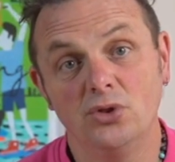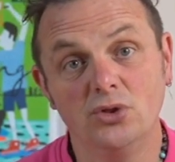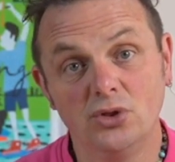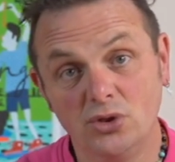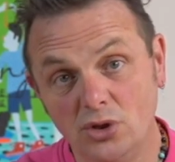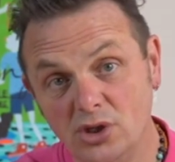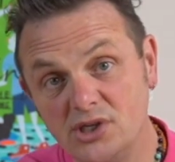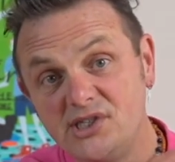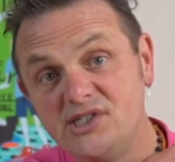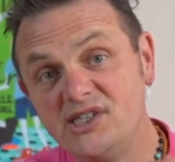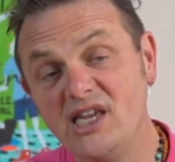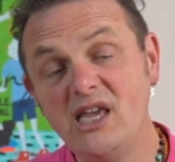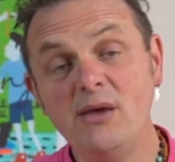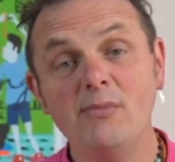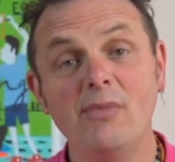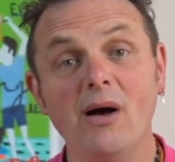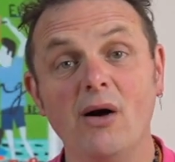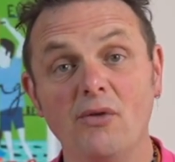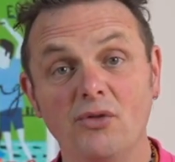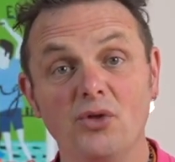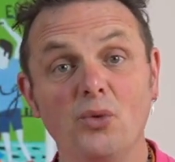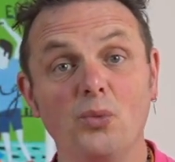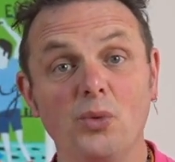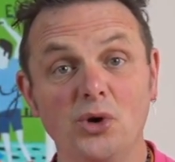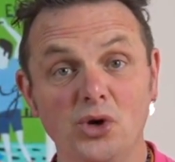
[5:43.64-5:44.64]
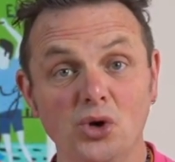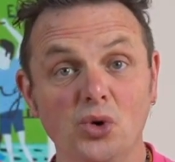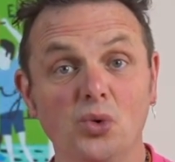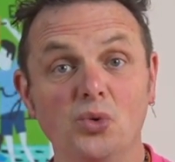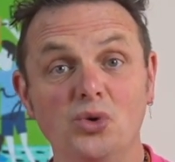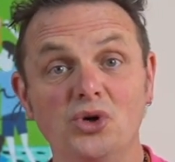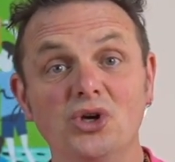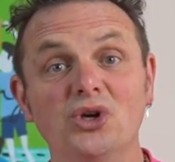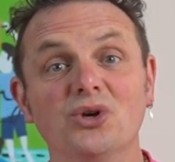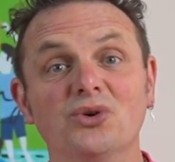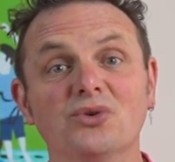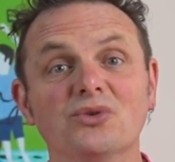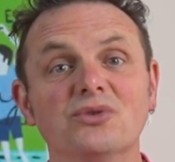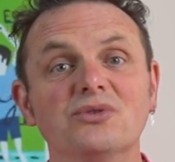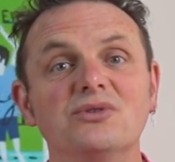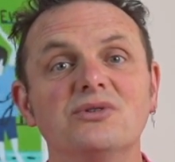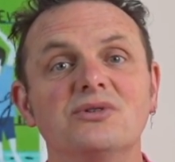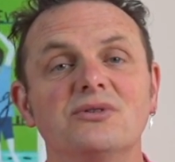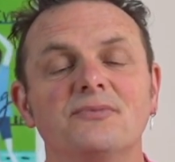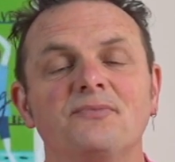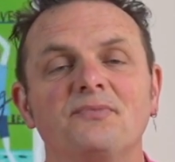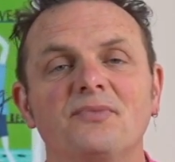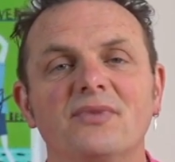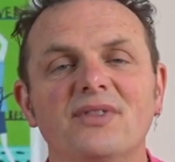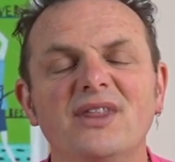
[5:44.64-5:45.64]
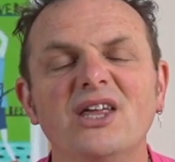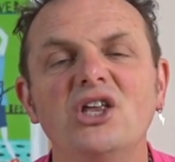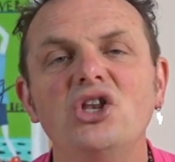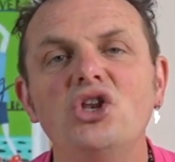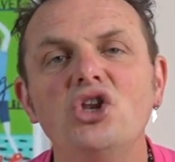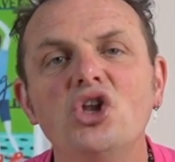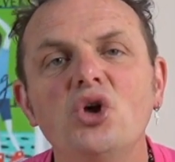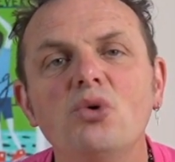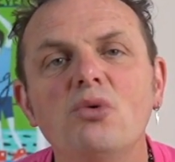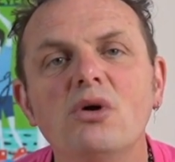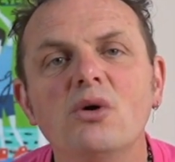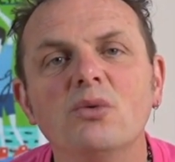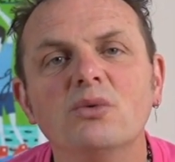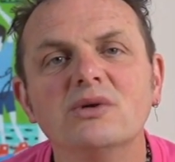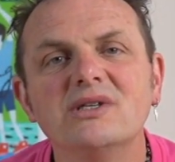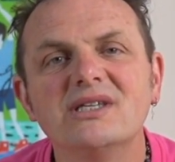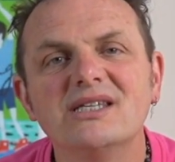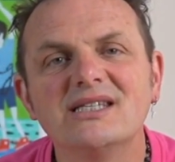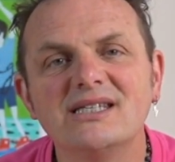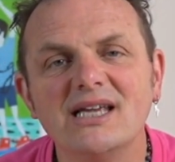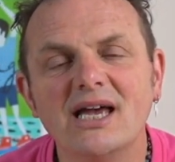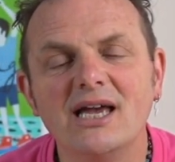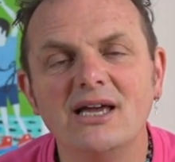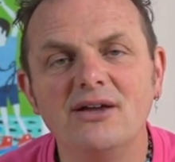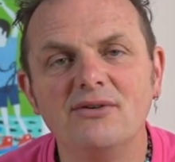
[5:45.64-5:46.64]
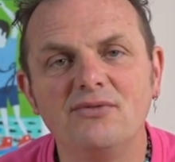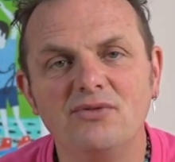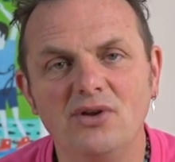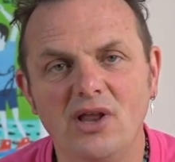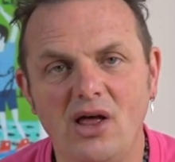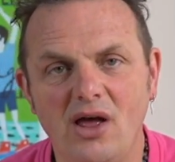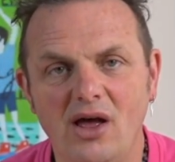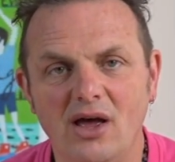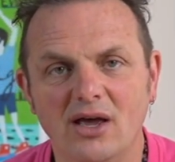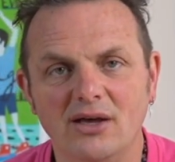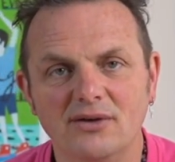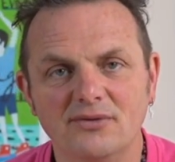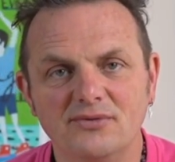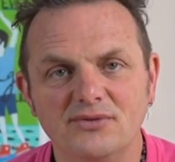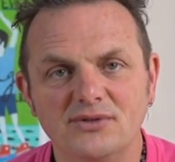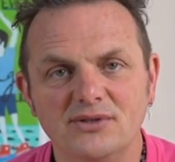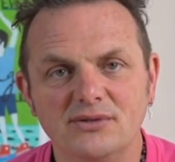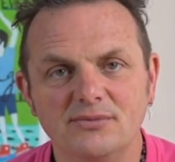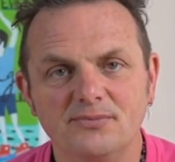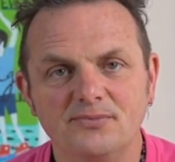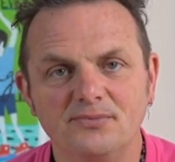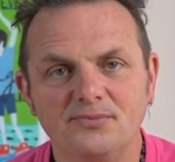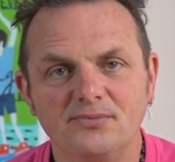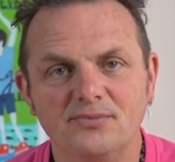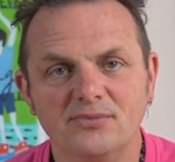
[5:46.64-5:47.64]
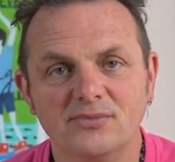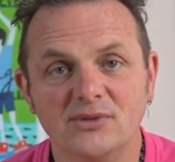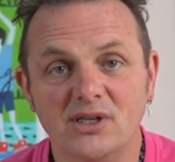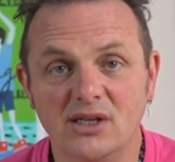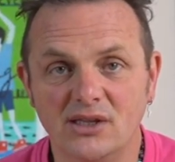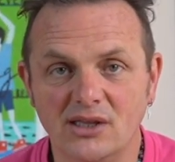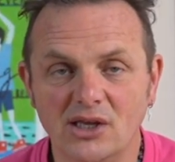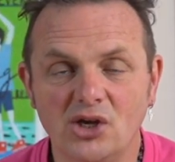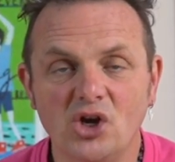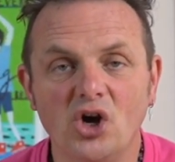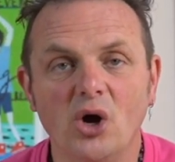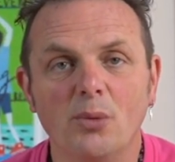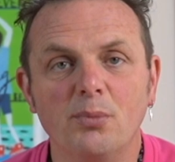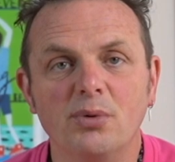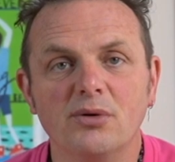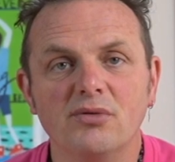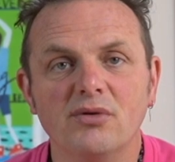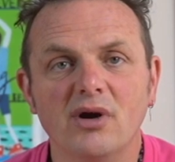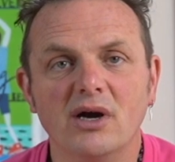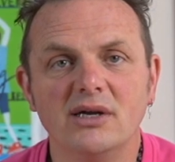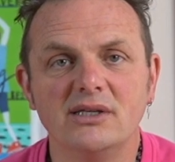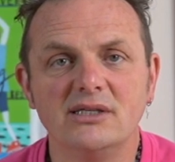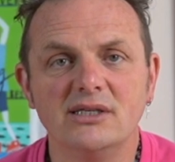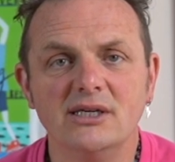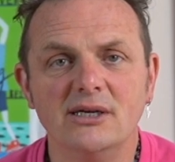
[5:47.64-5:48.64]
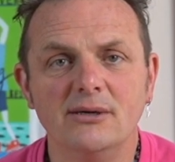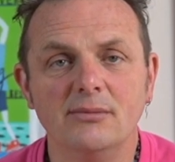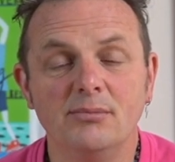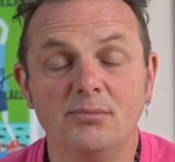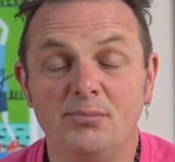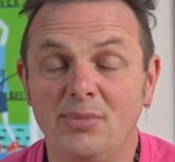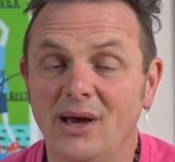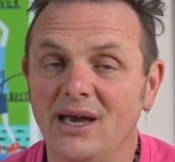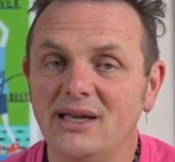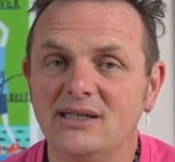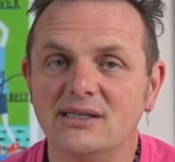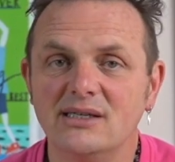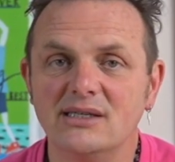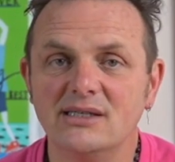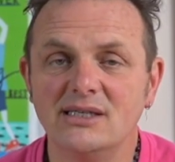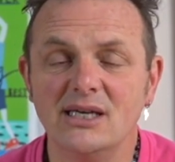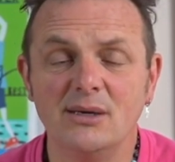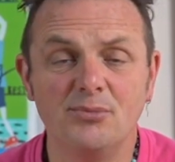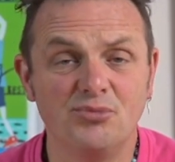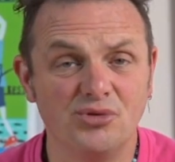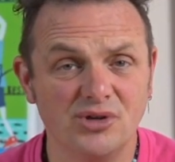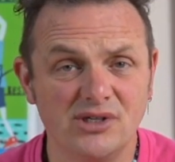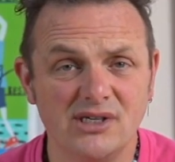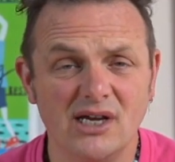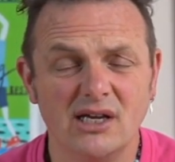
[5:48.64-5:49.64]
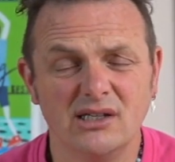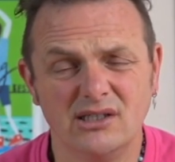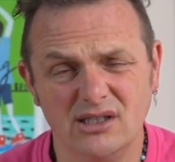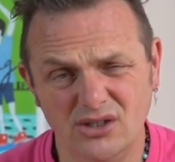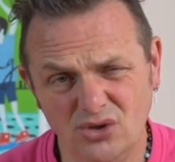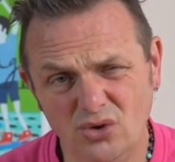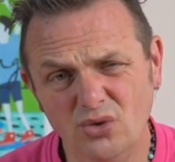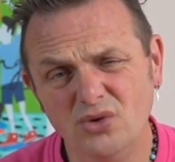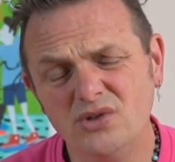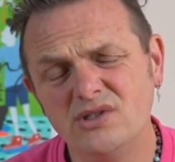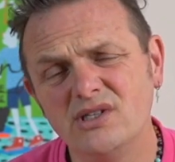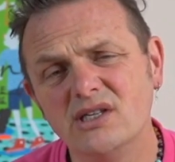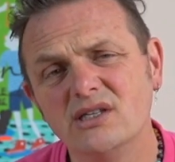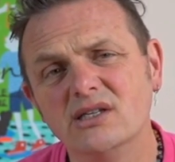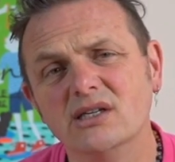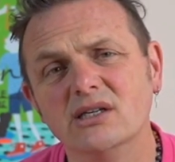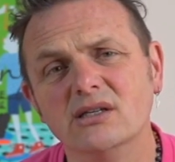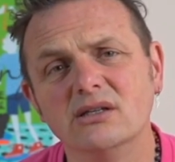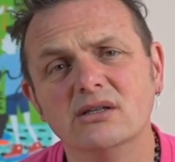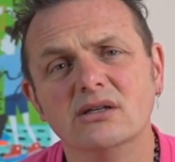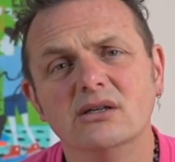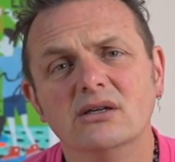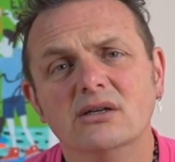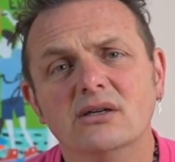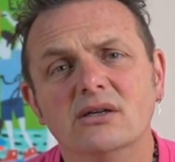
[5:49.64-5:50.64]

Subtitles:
the seatbelt that we all use, they knew it would save lives. Did they copyright it, patent it, protect it? Of course they did.